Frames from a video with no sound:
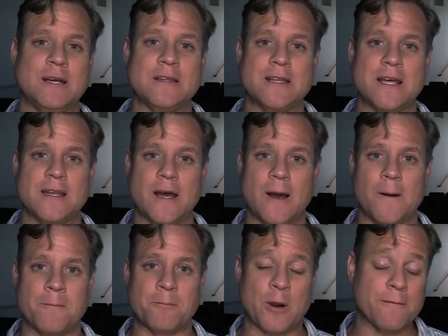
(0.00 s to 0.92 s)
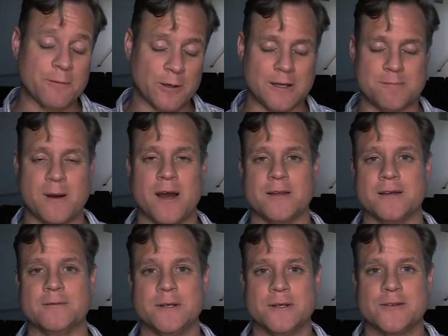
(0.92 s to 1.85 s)
And then prayerfully by
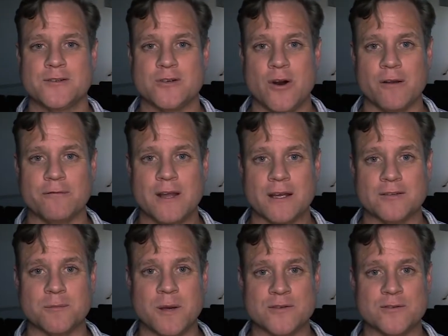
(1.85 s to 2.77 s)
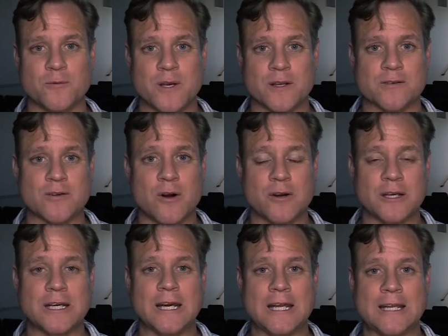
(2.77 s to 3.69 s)
the start of next semester, we can start
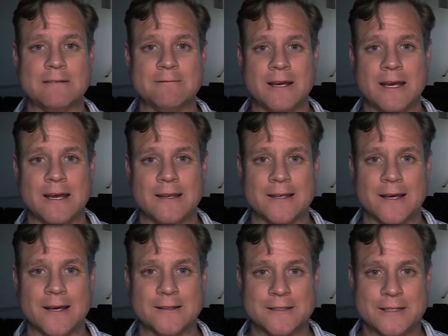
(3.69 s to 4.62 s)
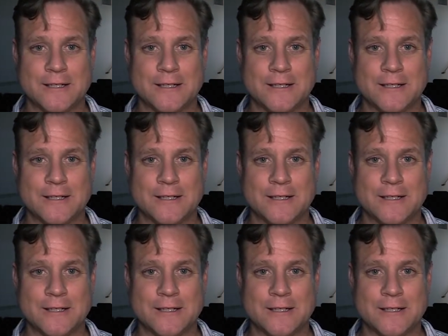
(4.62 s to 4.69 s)
again and